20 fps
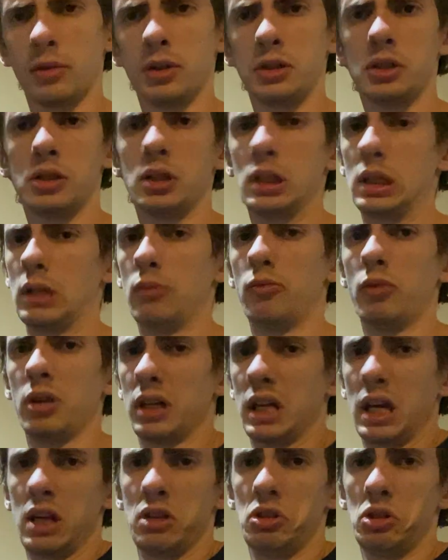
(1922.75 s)
what
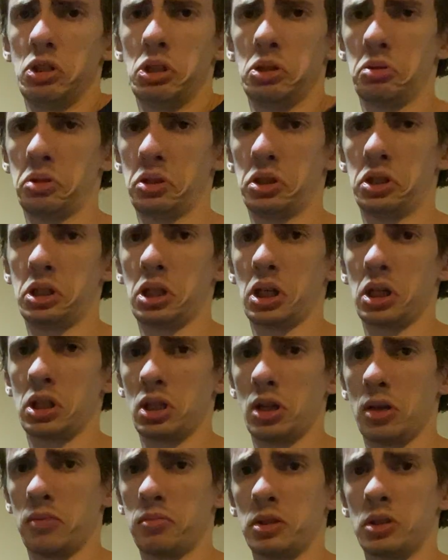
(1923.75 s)
can you do in 6
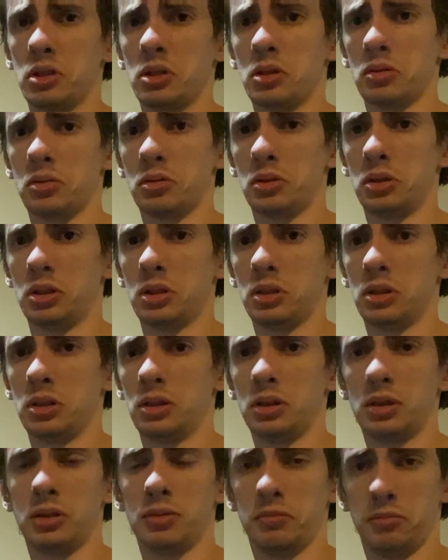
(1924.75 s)
episodes?
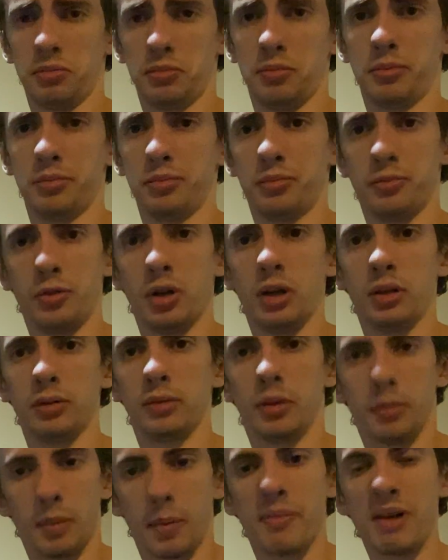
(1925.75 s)

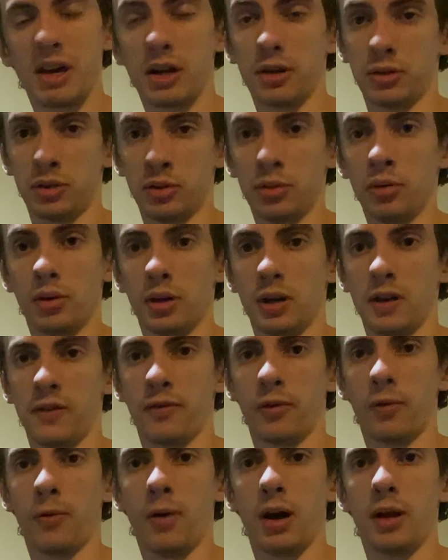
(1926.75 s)
Well, a better story
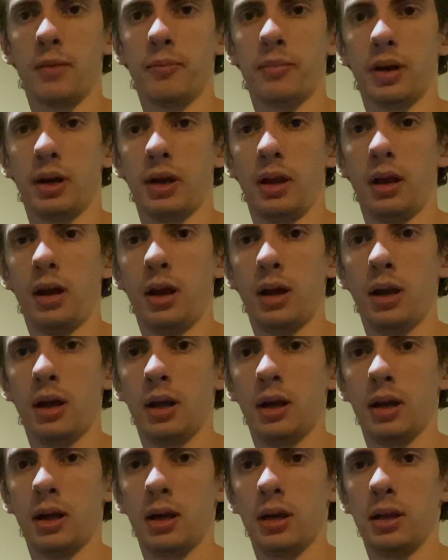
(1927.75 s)
for one, but
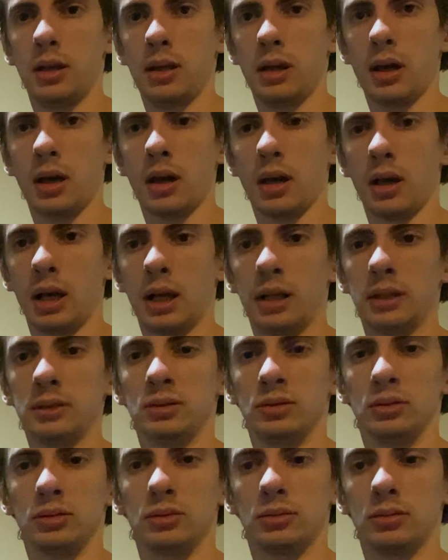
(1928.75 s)
yeah.
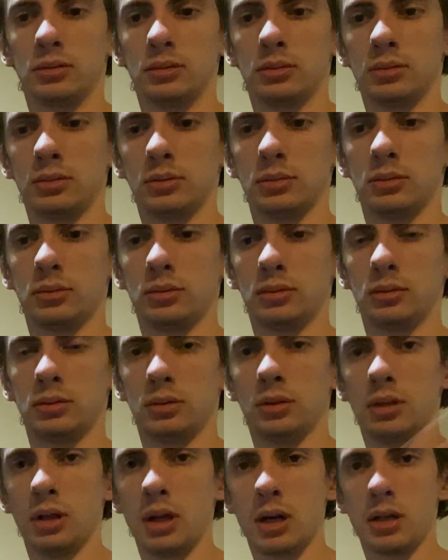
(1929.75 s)

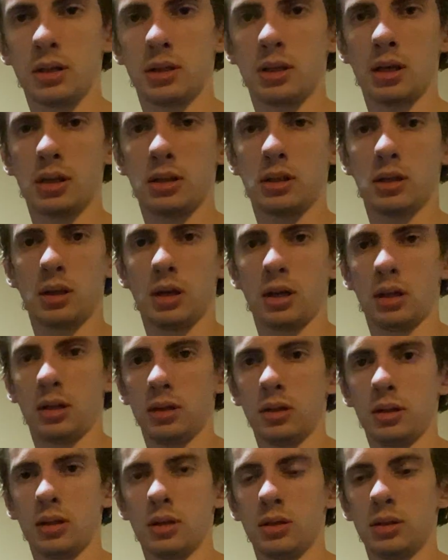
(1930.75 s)
There's this. Yeah,
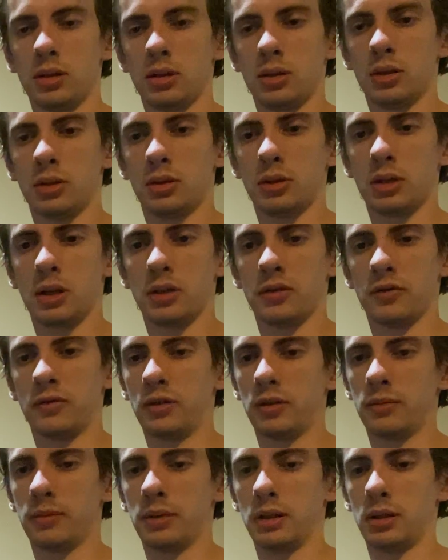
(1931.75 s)
this is the
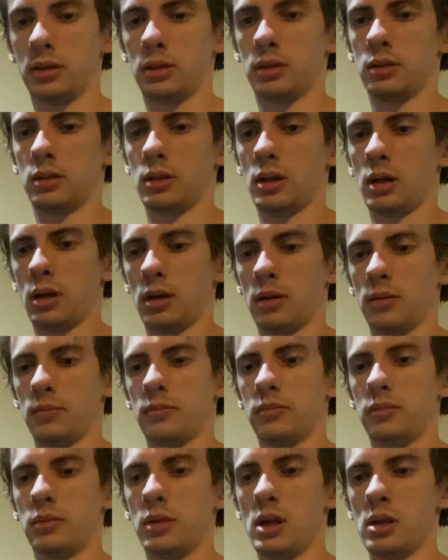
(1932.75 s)
Transformers.
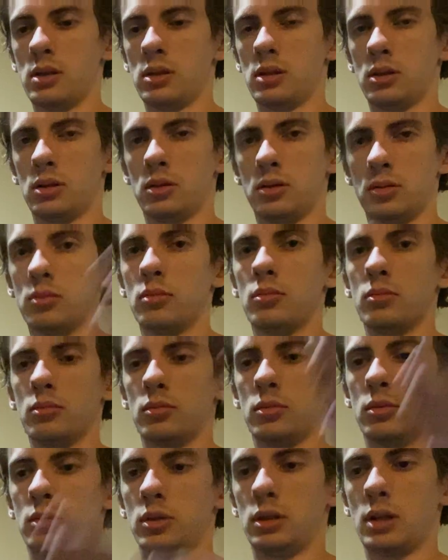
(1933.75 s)
This is
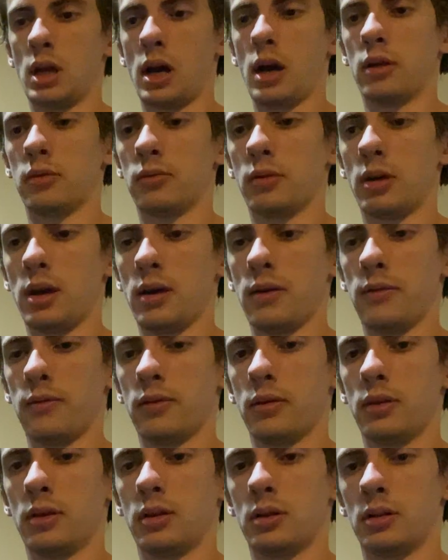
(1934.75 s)
SOUNDWAVE,
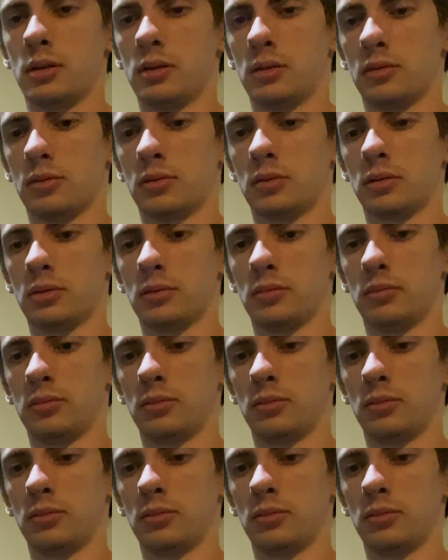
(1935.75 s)
or